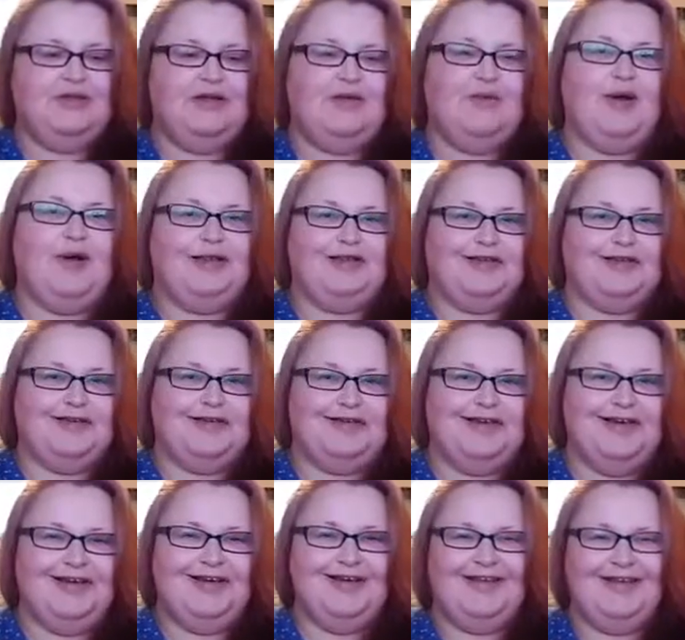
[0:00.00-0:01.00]
Well
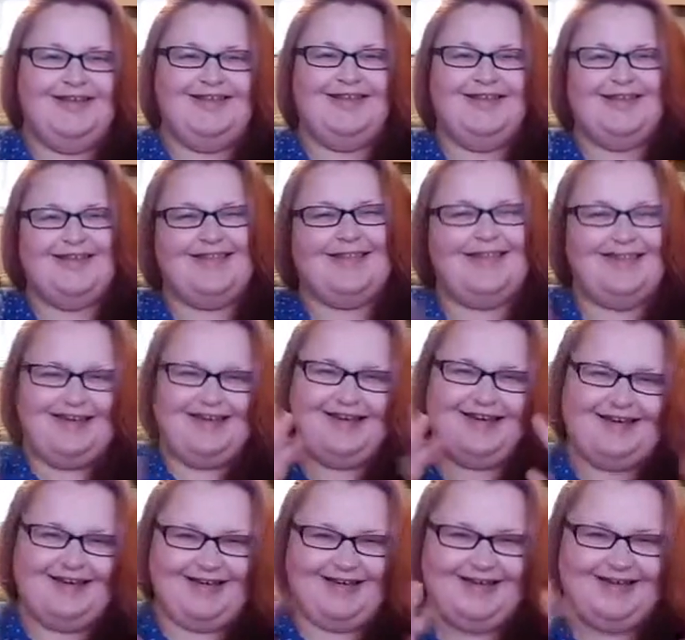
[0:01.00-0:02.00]
done. See you
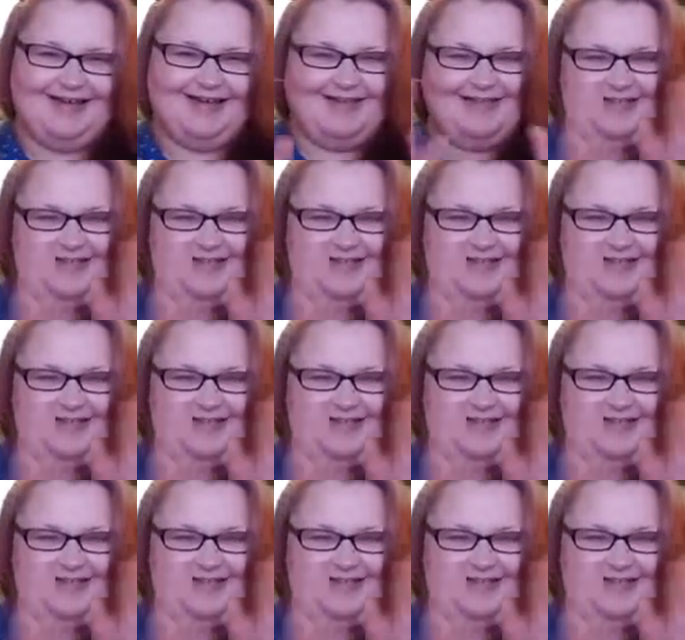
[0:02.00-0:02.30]
guys.